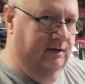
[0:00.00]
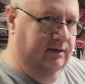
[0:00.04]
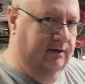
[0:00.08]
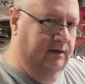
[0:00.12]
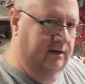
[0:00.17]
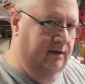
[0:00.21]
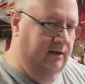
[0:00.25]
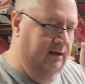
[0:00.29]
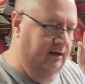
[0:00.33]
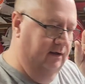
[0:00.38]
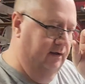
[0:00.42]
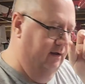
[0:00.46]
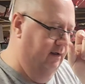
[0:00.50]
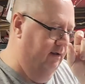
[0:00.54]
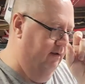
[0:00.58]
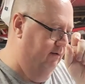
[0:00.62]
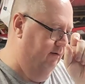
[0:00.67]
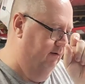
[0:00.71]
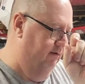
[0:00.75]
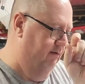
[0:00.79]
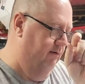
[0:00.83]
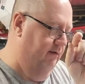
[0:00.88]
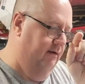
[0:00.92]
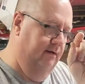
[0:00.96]
a,
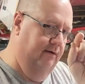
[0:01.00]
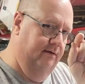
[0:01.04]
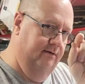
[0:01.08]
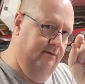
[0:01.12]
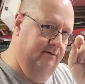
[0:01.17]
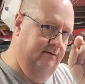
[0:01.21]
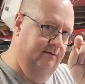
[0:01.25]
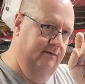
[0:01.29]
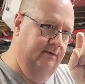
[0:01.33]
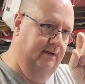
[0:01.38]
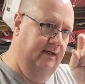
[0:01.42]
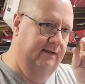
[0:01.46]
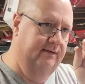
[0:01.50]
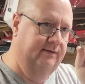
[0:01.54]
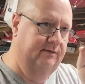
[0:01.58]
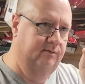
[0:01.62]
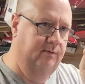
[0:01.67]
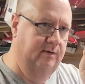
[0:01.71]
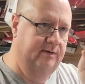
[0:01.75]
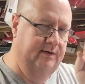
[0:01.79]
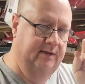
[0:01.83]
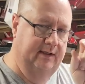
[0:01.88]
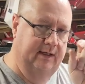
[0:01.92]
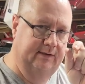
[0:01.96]
a, a S,
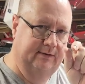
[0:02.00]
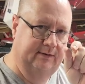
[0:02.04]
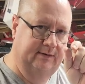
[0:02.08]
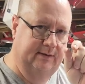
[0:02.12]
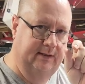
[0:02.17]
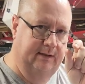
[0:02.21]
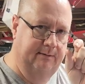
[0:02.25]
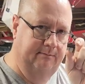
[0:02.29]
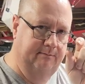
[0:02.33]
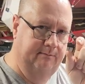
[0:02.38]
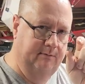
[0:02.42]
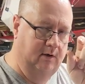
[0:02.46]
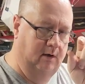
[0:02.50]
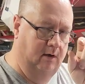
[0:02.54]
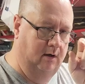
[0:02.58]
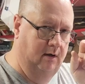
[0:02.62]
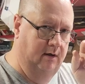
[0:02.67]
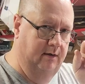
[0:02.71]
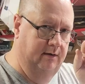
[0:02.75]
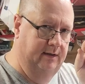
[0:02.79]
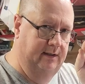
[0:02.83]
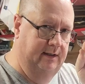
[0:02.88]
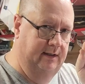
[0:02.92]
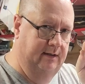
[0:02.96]
what's it, S D I M
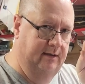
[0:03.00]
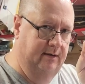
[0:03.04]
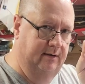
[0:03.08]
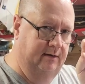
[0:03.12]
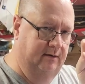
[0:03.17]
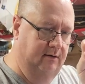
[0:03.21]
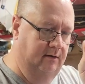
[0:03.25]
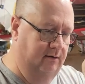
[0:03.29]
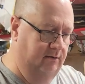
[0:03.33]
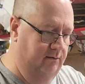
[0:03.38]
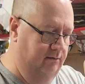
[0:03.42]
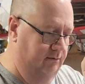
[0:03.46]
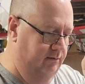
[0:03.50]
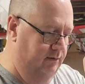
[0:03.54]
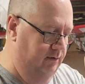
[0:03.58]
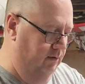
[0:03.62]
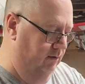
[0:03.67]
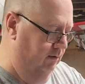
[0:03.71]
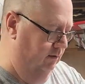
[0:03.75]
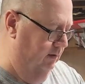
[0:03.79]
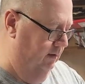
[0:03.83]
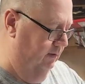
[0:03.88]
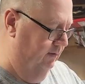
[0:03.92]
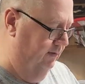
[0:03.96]
card, a little,
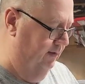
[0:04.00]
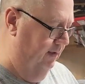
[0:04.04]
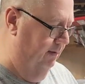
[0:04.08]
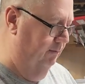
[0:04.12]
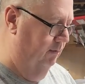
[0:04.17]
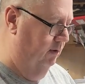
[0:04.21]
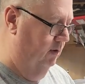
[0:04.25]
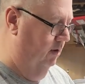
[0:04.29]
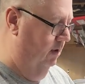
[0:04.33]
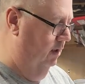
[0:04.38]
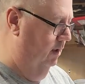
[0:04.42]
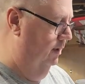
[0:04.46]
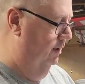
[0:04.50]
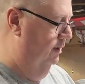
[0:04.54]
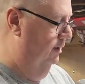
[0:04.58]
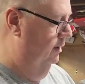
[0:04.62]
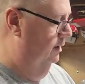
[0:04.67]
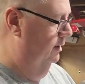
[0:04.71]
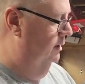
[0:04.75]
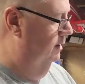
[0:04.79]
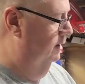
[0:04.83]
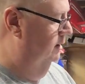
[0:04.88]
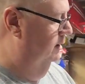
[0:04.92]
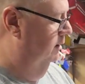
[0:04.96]
little uh, SIM card
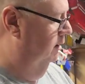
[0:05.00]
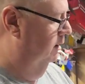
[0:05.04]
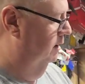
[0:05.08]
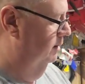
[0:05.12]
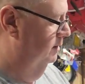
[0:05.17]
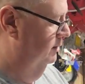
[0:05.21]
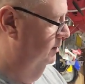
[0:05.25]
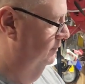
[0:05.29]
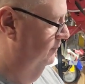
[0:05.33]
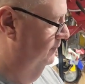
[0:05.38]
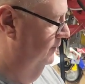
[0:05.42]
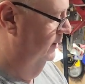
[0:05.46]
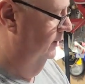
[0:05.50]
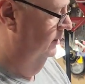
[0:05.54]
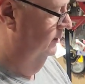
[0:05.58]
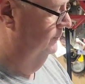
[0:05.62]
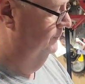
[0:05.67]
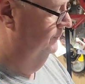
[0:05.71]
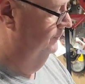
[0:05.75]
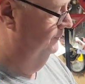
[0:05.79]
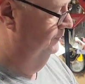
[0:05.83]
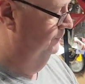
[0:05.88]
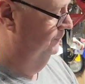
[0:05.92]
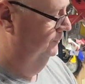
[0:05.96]
on your
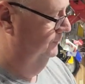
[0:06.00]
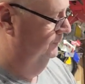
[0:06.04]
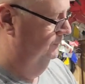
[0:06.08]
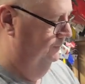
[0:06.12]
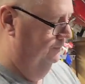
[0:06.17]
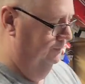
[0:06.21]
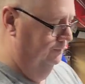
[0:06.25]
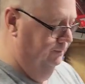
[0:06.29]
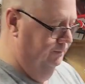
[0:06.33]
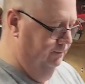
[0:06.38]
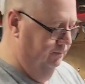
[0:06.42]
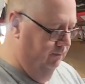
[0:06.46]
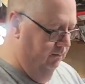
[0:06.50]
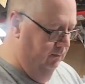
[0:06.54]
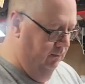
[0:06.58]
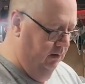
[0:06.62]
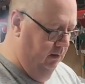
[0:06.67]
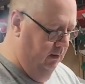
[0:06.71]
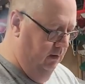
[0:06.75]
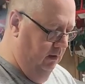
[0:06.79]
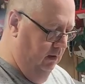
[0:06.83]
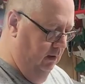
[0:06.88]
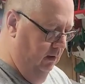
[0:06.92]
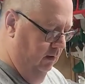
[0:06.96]
phone.
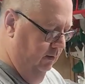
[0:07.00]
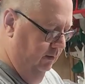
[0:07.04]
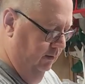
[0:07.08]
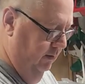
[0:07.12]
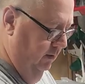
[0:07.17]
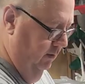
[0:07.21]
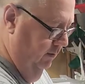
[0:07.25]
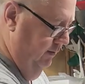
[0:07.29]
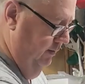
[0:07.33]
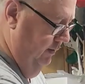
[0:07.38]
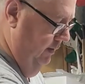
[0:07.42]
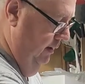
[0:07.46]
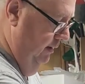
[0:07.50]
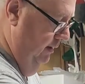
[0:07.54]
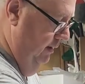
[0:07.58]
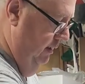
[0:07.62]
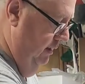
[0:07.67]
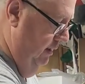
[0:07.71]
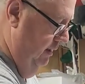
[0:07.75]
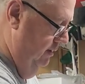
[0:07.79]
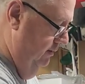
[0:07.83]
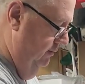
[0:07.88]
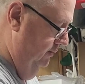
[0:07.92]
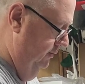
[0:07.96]
So see,
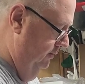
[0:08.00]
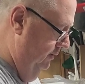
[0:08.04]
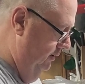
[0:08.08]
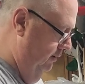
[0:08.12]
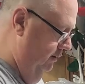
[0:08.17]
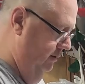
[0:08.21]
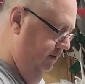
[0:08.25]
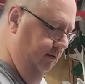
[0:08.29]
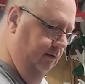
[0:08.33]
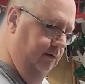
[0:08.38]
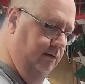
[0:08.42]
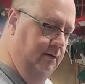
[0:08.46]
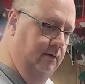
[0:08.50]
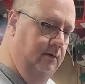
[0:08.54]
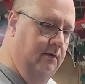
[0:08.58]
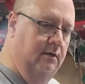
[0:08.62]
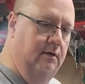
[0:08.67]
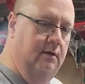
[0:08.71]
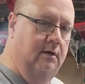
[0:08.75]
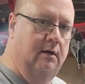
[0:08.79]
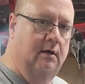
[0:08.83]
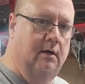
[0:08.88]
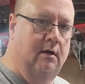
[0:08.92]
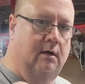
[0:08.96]
these
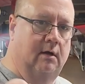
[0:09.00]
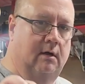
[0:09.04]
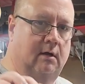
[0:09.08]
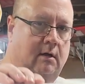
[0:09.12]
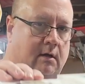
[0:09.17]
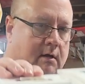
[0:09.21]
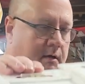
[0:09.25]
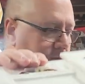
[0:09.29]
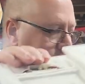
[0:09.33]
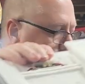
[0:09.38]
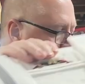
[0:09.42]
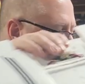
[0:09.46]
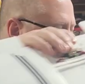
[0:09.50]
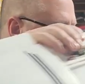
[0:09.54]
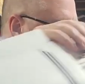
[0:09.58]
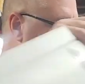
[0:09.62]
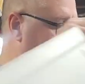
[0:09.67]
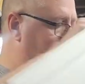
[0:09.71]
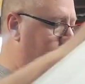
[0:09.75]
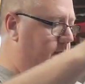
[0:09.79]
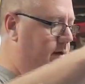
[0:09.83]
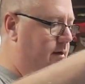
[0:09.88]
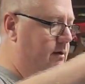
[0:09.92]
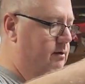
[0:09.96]

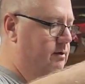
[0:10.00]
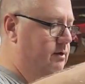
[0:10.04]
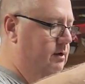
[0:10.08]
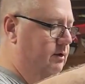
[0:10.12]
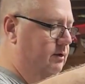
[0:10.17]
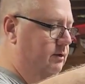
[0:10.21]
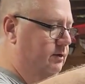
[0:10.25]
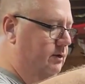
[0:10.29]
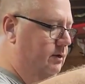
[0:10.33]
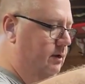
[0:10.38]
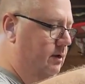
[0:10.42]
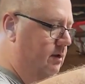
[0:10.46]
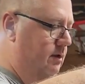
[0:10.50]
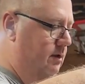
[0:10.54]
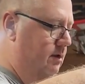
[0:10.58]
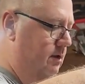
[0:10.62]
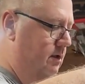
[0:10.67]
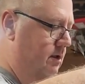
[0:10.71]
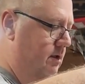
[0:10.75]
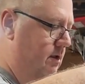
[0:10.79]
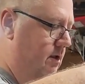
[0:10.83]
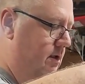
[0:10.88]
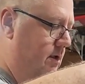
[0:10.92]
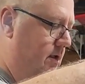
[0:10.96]
wing just
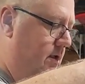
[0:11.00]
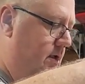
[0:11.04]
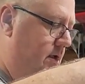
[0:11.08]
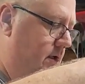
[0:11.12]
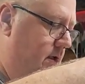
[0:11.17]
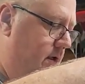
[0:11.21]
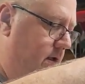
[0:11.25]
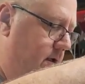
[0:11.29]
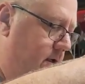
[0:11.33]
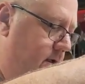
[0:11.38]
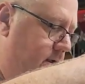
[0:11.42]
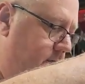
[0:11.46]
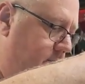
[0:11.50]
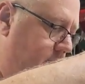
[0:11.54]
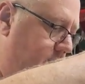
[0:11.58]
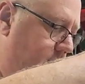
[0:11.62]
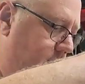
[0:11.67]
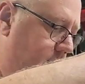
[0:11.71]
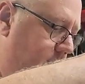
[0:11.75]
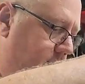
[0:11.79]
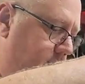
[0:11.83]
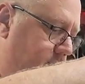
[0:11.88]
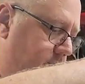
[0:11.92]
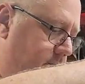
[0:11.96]

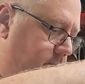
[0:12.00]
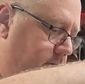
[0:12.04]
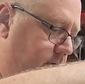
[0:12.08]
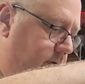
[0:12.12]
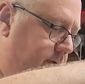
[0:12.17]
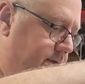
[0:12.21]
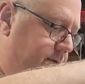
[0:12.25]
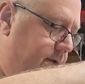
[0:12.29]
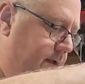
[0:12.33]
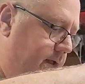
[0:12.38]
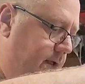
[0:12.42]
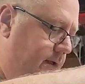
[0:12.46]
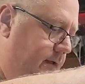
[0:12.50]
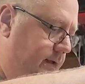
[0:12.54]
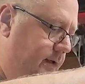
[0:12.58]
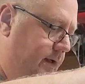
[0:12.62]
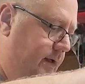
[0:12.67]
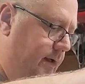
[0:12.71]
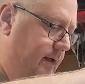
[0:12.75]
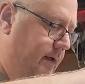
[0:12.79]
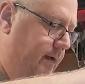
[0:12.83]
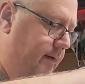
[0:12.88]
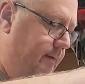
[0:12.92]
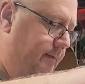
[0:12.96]
tongue and grooves in
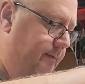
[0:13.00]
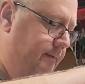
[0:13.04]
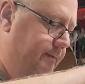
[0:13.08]
there.